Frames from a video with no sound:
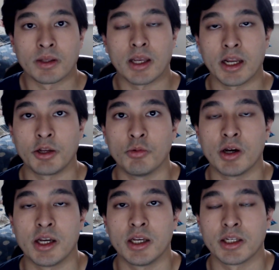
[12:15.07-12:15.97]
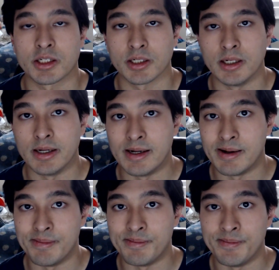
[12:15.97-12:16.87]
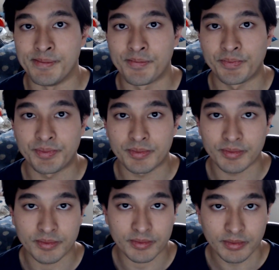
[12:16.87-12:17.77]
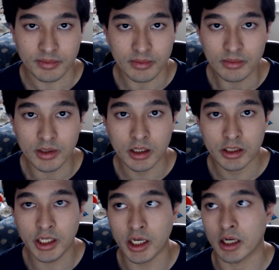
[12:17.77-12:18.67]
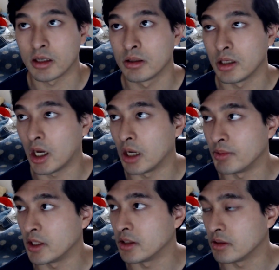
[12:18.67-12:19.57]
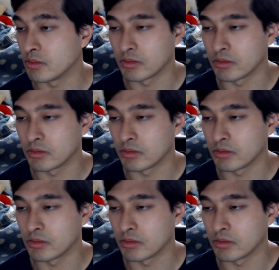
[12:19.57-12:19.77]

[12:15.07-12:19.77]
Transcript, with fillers: Anyways, um, yeah, I mean,